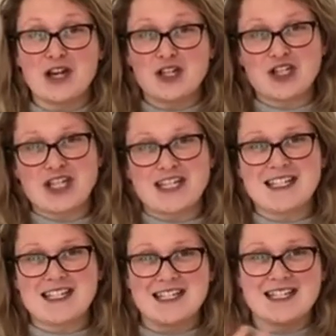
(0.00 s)

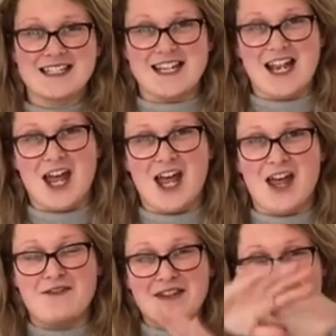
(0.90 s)
Jesus'
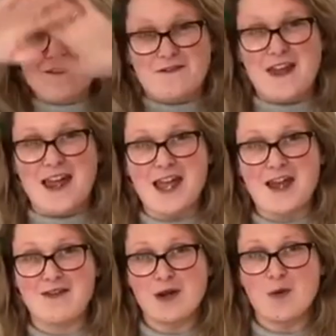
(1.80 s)
love is
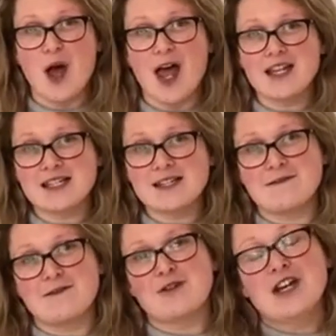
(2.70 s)
very
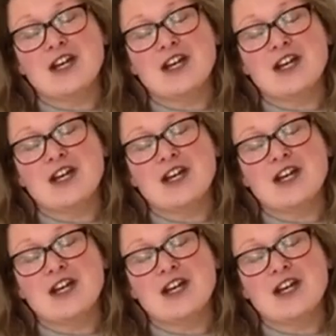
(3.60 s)
wonderful.